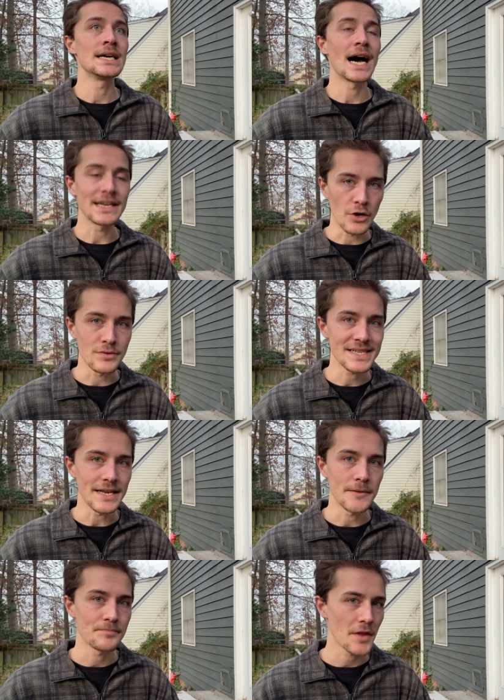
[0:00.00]
I don't eat
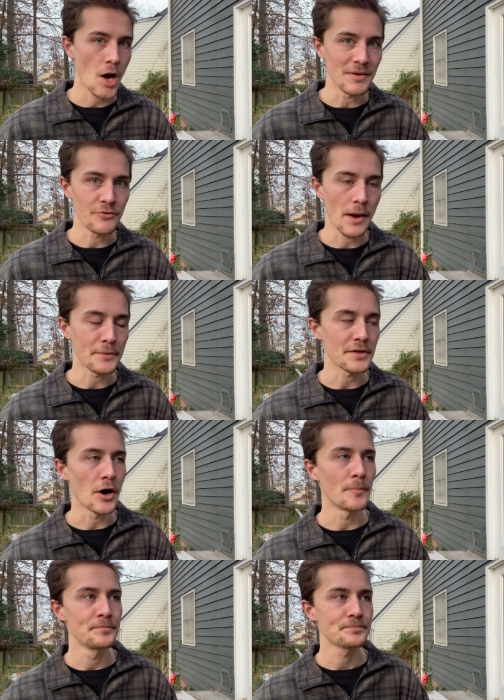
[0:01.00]
it. I'll be frank with
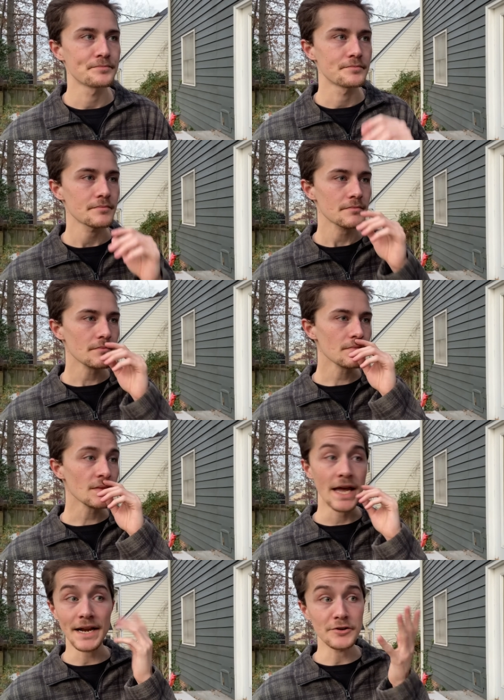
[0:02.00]
y'all.
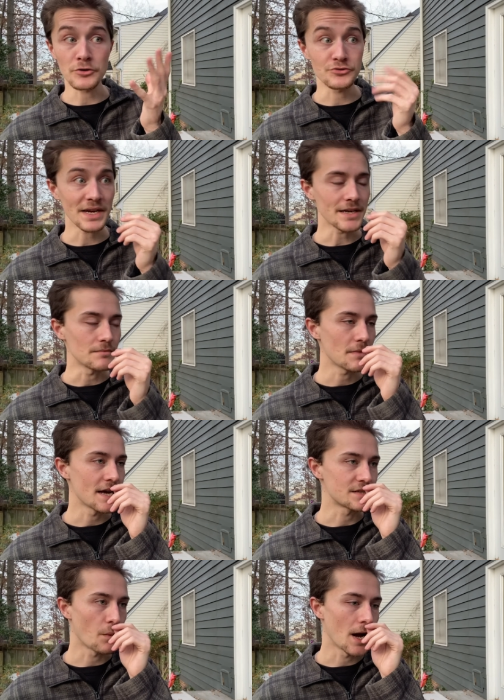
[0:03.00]
And I don't drink it
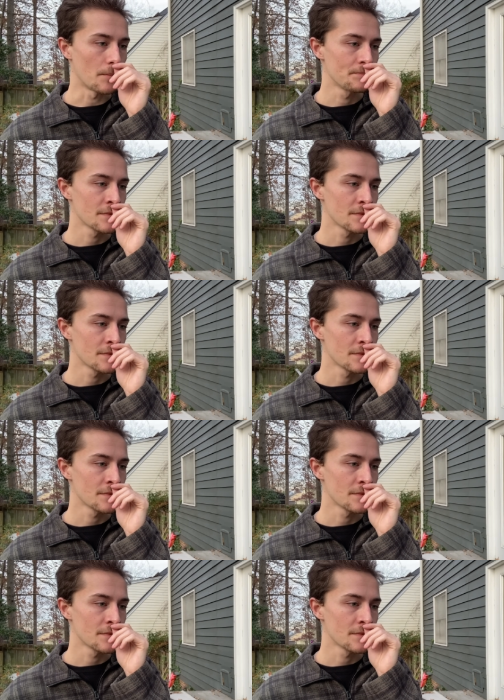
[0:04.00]
as well.